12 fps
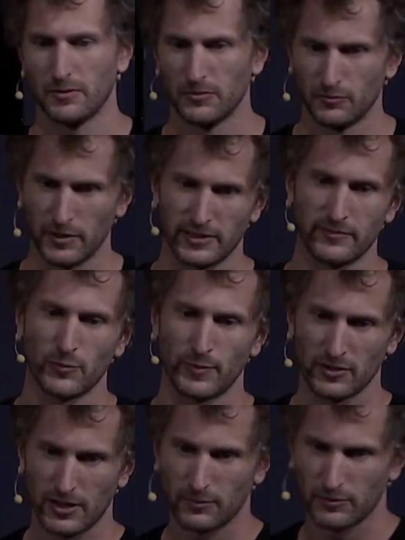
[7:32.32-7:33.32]
We are developing
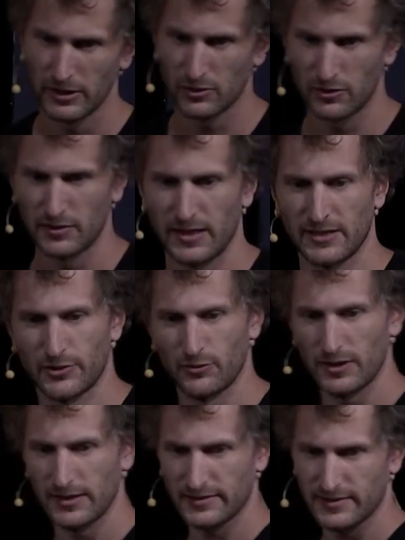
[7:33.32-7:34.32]
a library called
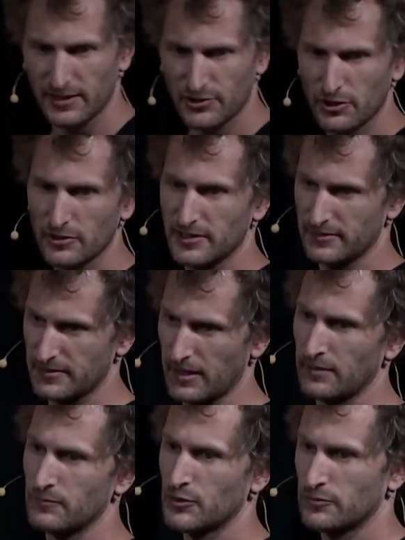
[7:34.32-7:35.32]
SQLX Ledger that
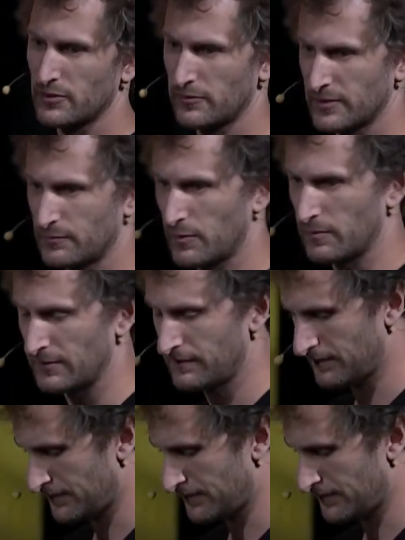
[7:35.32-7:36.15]
aims to solve this problem.